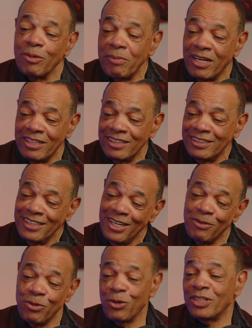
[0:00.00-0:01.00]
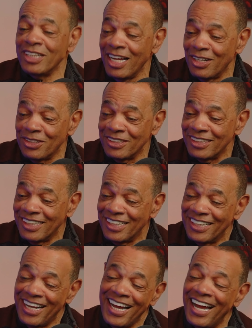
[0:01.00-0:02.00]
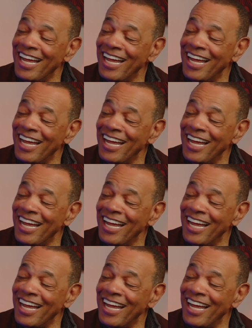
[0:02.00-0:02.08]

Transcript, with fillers: about it and wrote it down. I